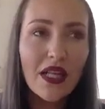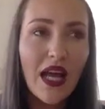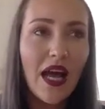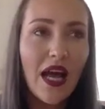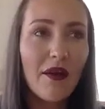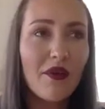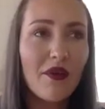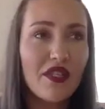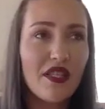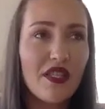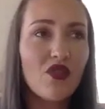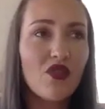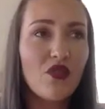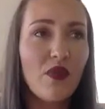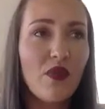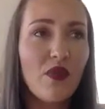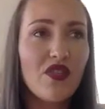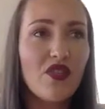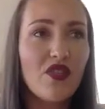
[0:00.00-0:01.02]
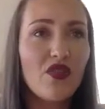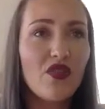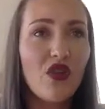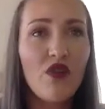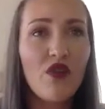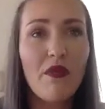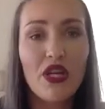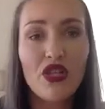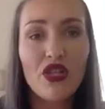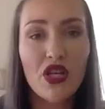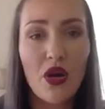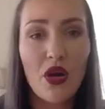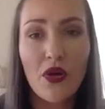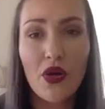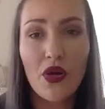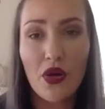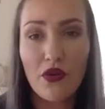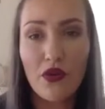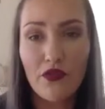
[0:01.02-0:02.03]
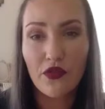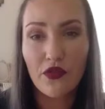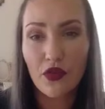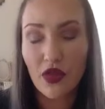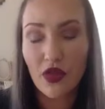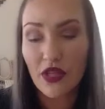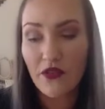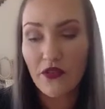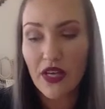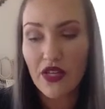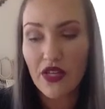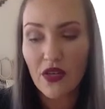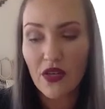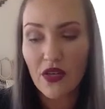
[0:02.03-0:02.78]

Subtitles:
Because there's always so much going on all of us.